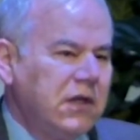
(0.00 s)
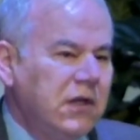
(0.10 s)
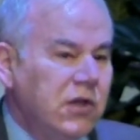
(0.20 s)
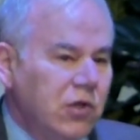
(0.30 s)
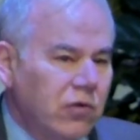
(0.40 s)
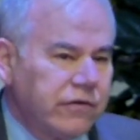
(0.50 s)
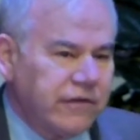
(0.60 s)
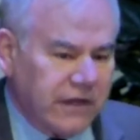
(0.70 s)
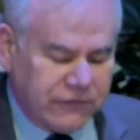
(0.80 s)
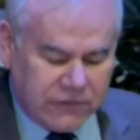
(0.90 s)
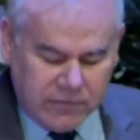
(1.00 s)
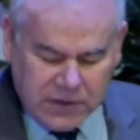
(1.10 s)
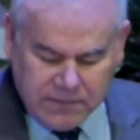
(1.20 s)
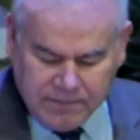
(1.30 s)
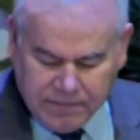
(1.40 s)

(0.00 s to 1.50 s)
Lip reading: in the Old Testament,